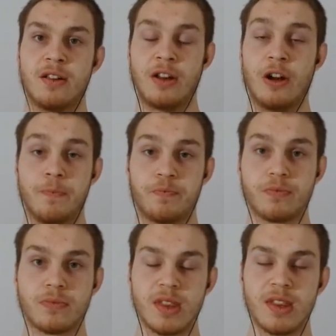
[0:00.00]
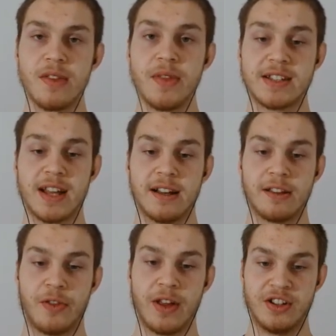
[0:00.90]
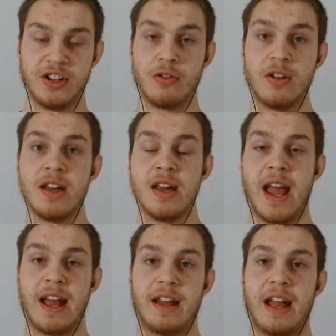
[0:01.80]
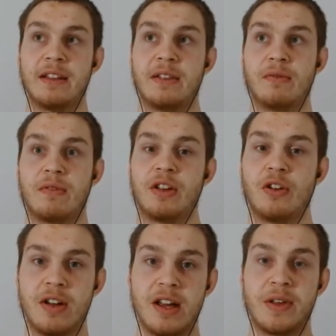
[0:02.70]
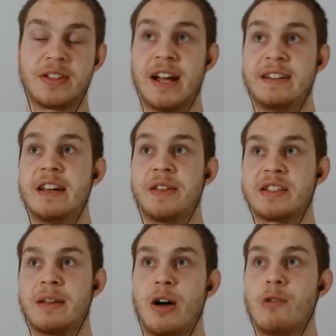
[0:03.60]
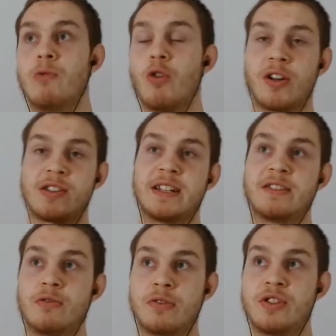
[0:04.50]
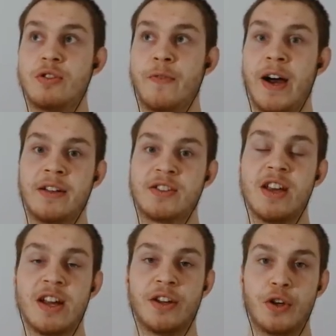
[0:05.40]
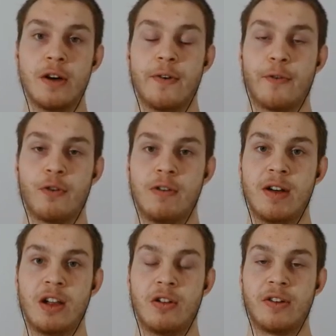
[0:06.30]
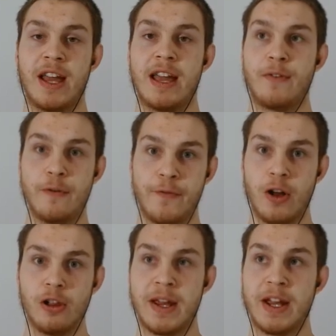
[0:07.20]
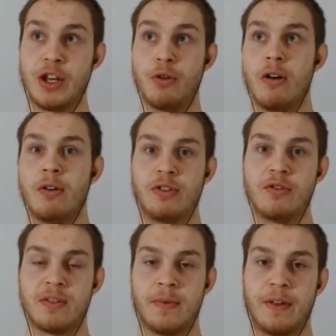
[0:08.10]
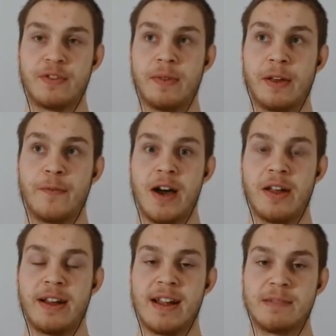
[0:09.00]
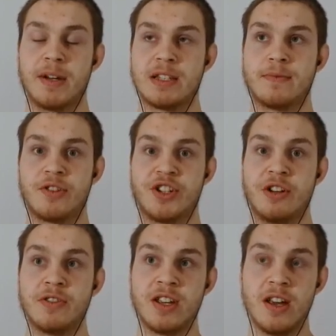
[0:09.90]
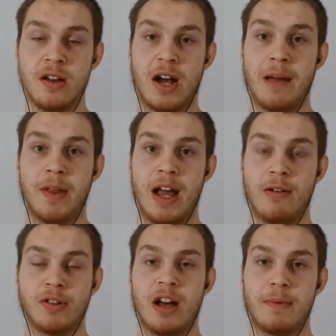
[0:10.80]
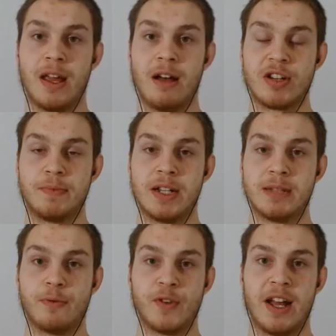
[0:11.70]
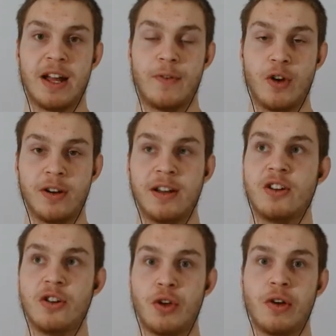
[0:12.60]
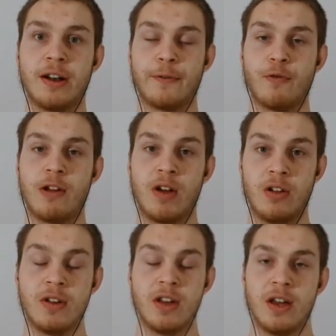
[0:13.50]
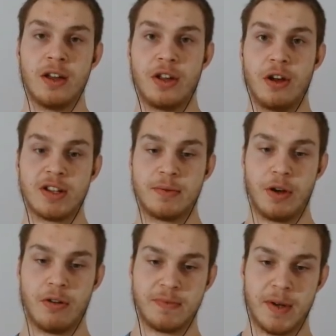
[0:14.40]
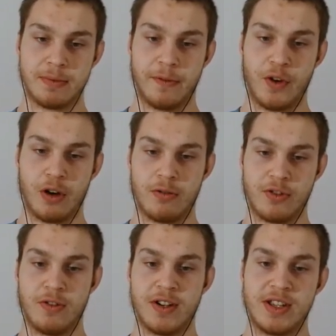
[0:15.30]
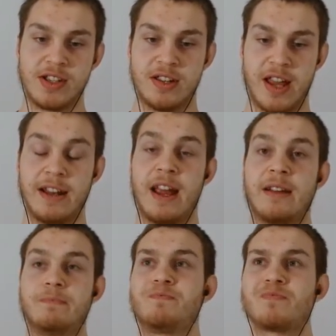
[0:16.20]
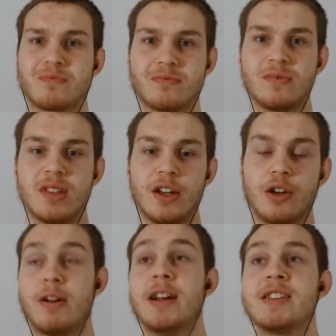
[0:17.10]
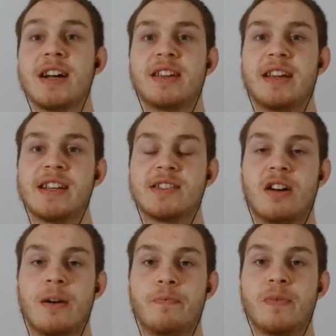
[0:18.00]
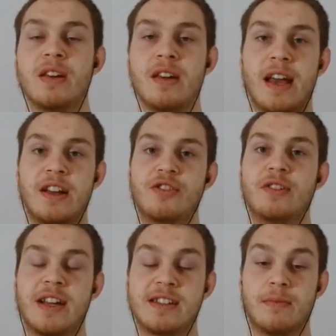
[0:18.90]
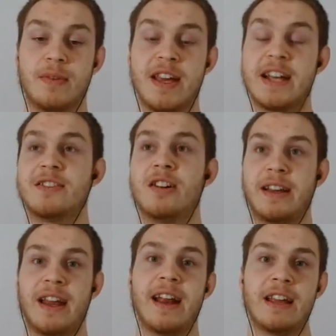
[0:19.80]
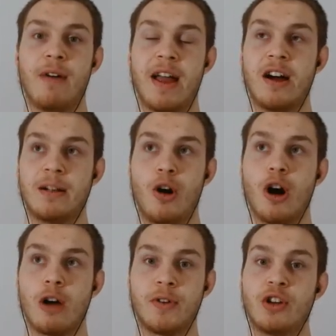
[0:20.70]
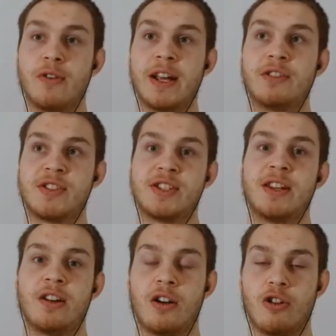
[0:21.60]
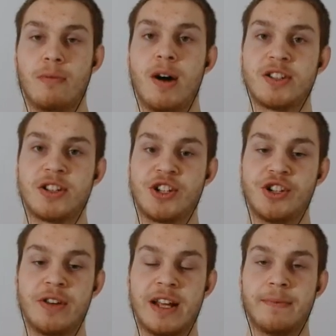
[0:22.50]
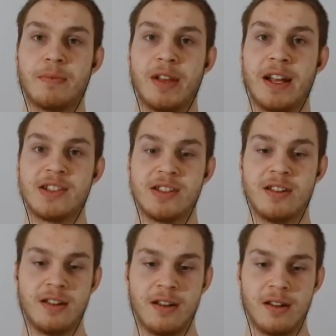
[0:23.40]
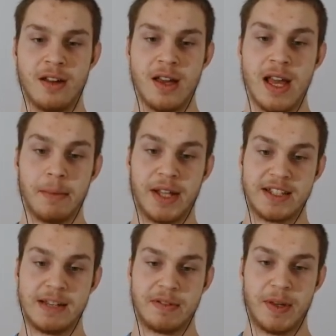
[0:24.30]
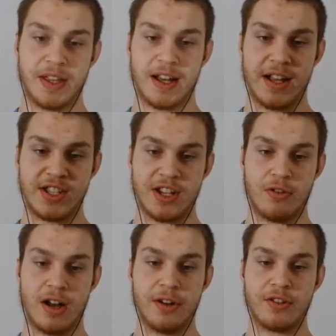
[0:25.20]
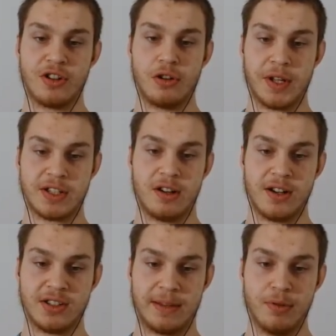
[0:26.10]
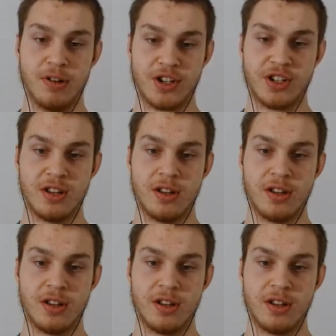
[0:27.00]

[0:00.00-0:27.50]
You know, that's kind of the thing too. And you know, this idea that somehow words lead to violence. No, you have a free will. Okay, if you follow me and you go out and do something violent against Muslims or Jews, I will not be held responsible for that. If you're an adult, you got a free will. You're responsible for your own choices. And criticizing Islam and Judaism is not in any way on par with going into a synagogue or a mosque and shooting up the place. But that seems to be the kind of subtle undertone that's constantly pushed.